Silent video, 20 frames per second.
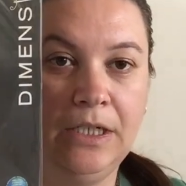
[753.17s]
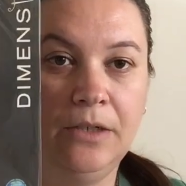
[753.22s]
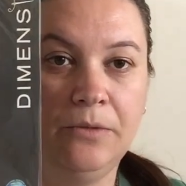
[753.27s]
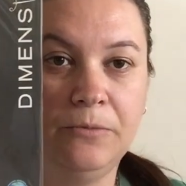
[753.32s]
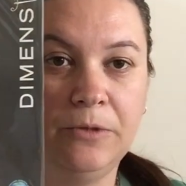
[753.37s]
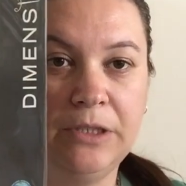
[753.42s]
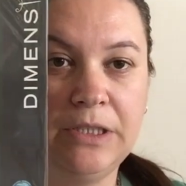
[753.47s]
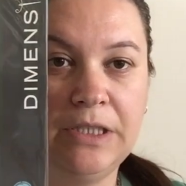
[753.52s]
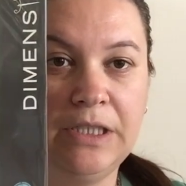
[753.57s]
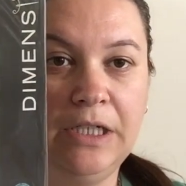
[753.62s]

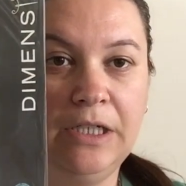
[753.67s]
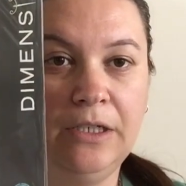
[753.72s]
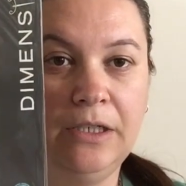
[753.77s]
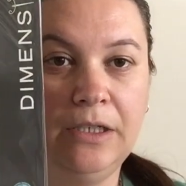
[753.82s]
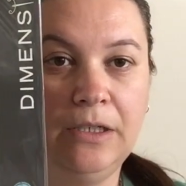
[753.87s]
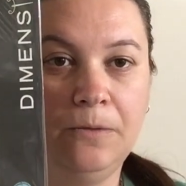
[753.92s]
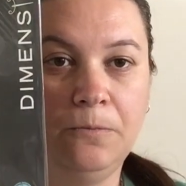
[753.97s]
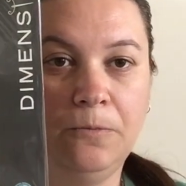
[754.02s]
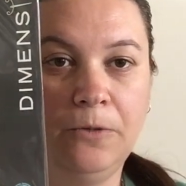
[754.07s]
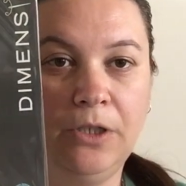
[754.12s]
Was
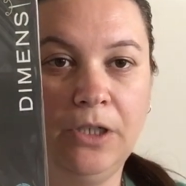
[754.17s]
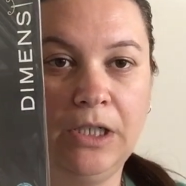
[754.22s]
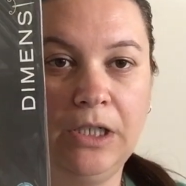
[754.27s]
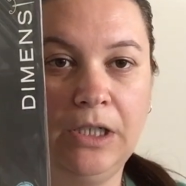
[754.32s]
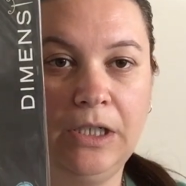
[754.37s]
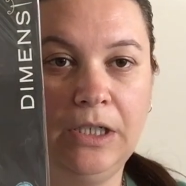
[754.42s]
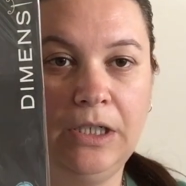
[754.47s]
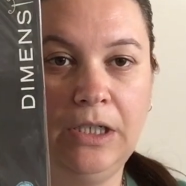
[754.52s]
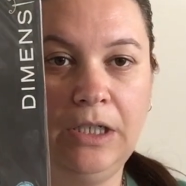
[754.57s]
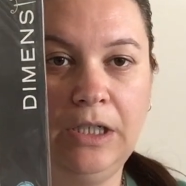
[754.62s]
down
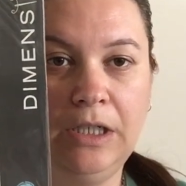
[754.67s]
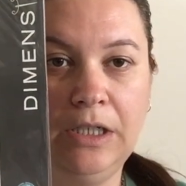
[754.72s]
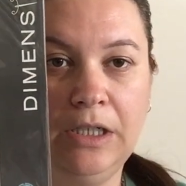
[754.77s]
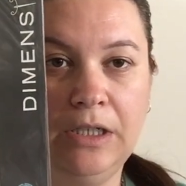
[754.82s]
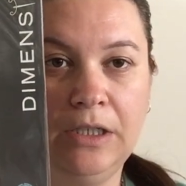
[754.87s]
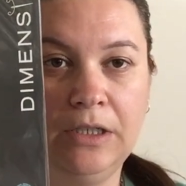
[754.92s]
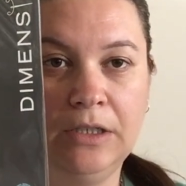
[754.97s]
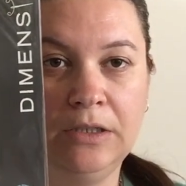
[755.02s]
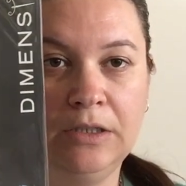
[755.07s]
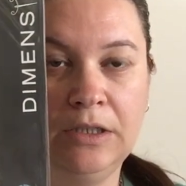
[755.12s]
working in here,